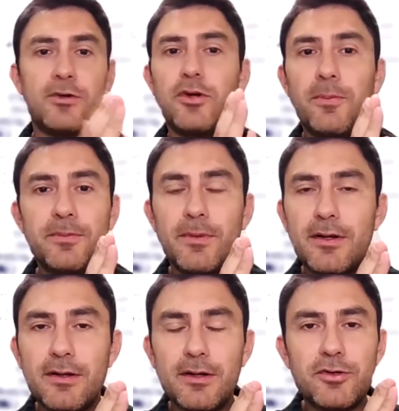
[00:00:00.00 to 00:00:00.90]

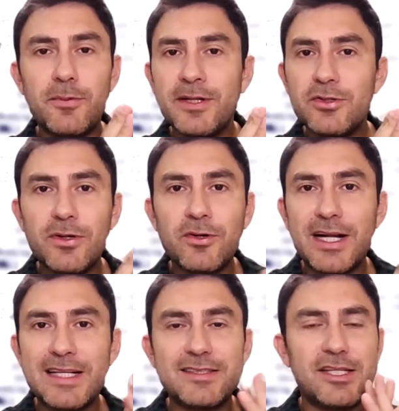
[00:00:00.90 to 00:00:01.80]
drop into an
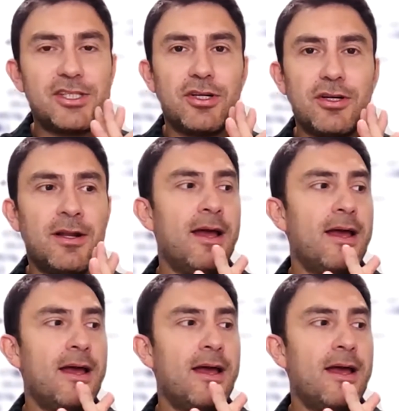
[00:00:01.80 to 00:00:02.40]
organization,